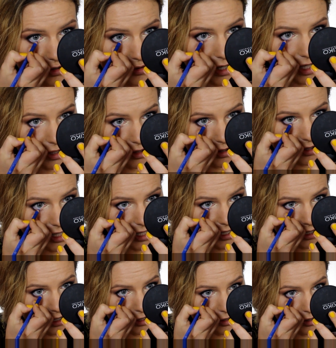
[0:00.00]
try to take
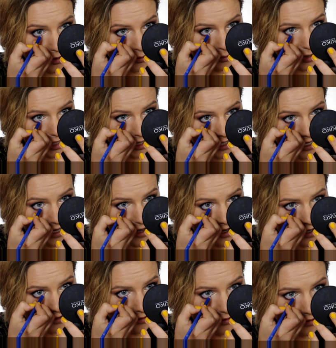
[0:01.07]
a look of what they
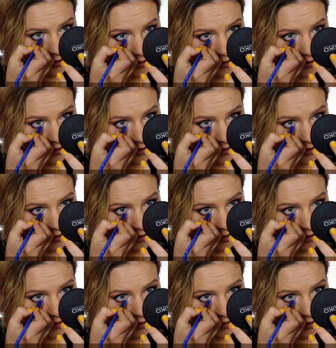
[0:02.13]
have.